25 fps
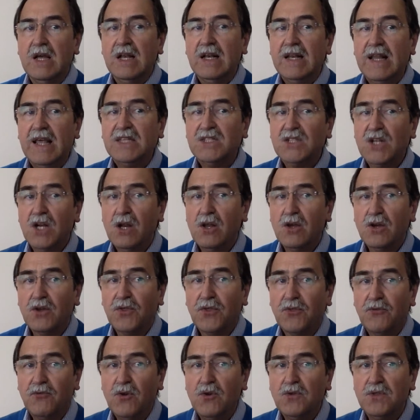Let's look
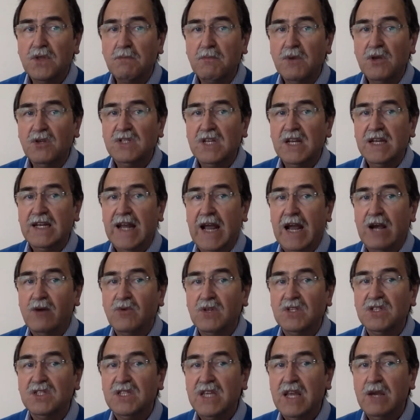through the music now
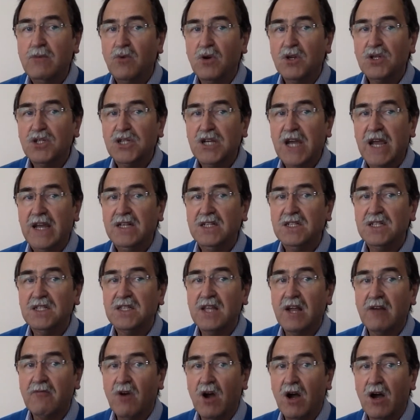and see what changes
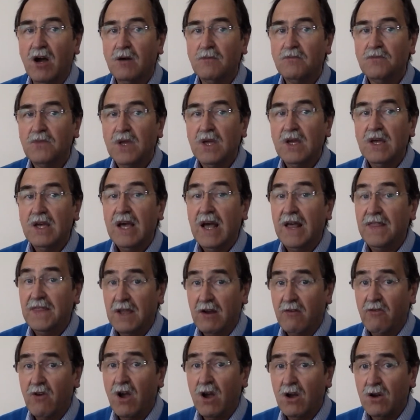there are, and
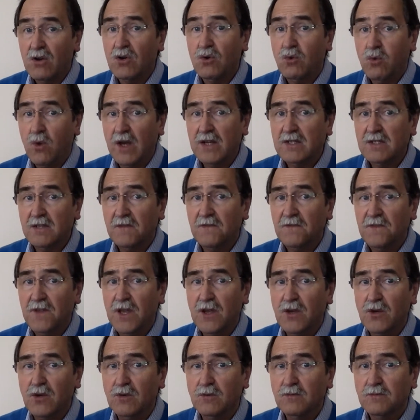there are quite a
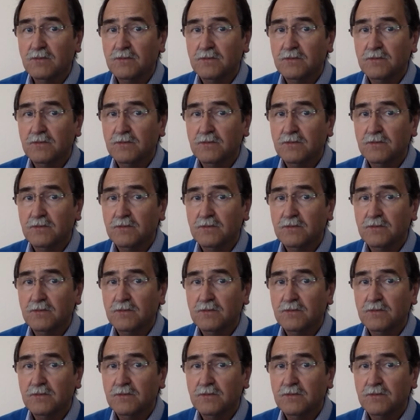few.